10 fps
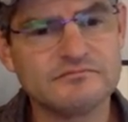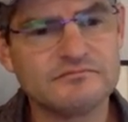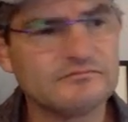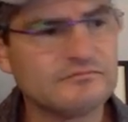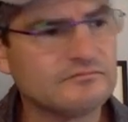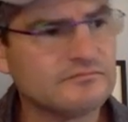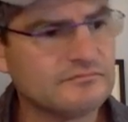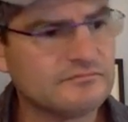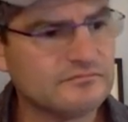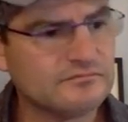
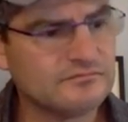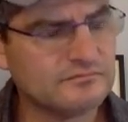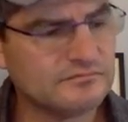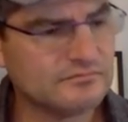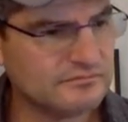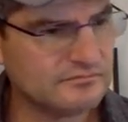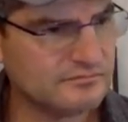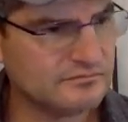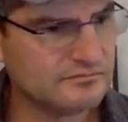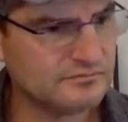
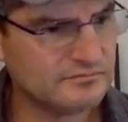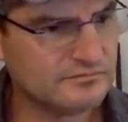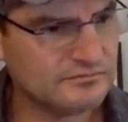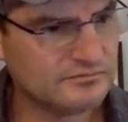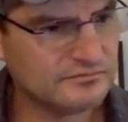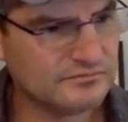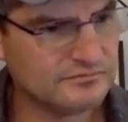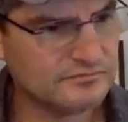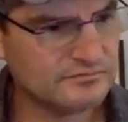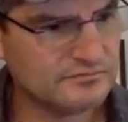
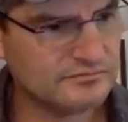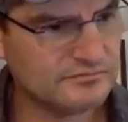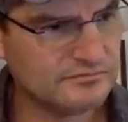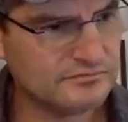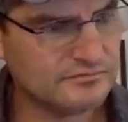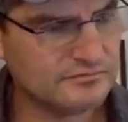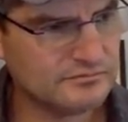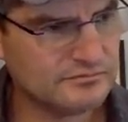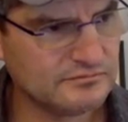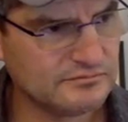
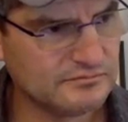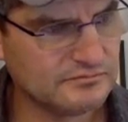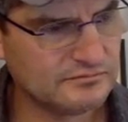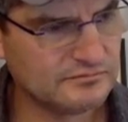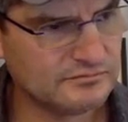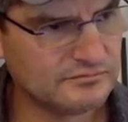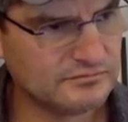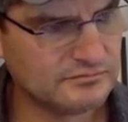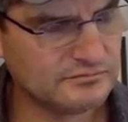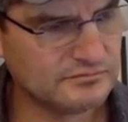
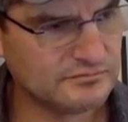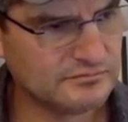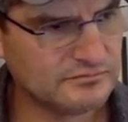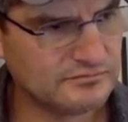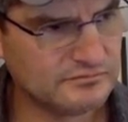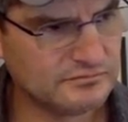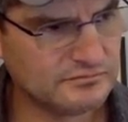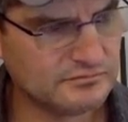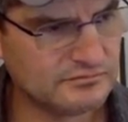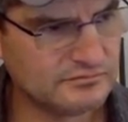
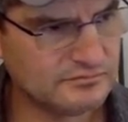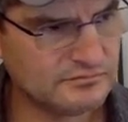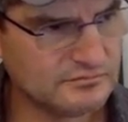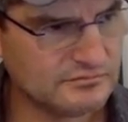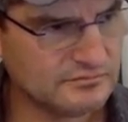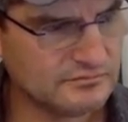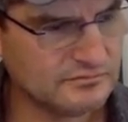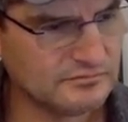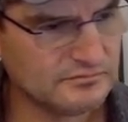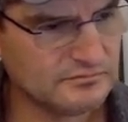
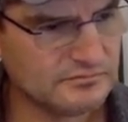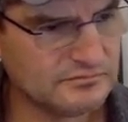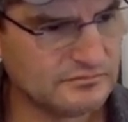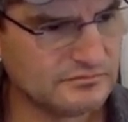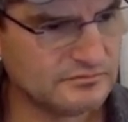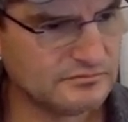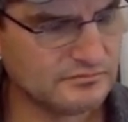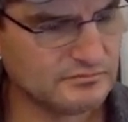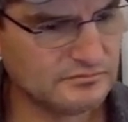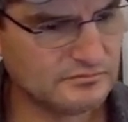The person shown says nothing.